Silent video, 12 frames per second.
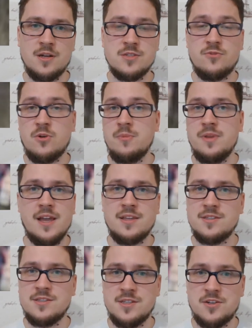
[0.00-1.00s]
from enacting
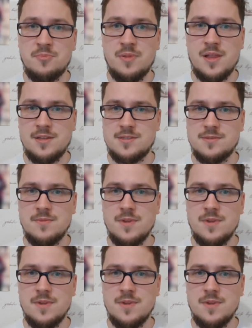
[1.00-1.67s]
their plans.